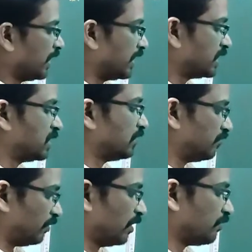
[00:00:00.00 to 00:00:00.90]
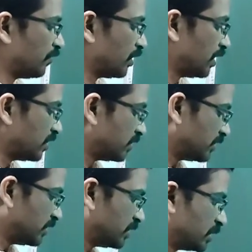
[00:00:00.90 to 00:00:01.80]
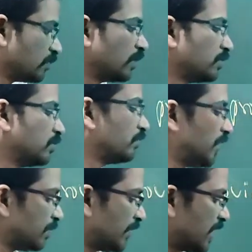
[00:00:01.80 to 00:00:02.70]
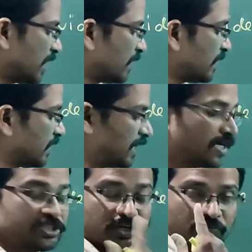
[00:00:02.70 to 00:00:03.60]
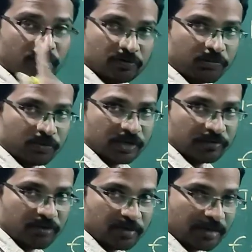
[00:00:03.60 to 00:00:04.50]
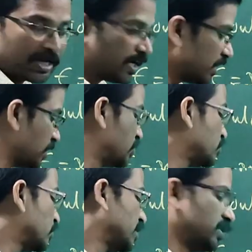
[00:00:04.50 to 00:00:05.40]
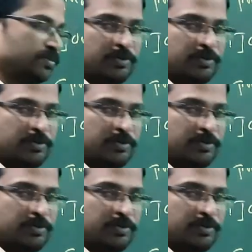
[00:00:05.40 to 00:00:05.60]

energy of one photon is equal to formula, energy of one photon formula is equal to h